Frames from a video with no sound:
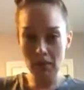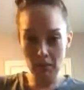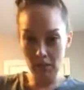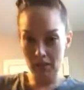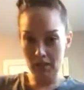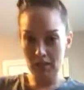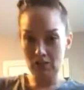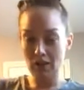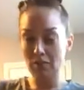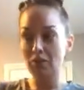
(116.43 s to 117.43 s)
people on
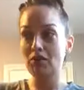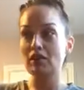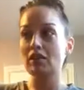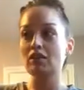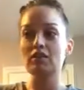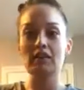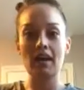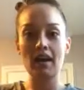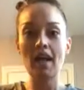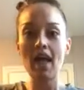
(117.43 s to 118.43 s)
Instagram you can look
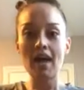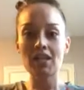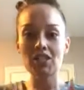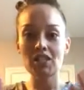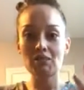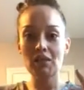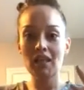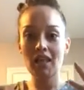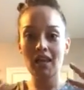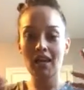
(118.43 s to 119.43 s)
at and just be
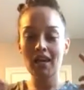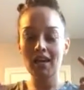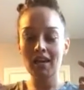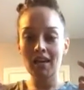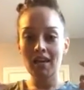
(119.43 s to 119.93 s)
like,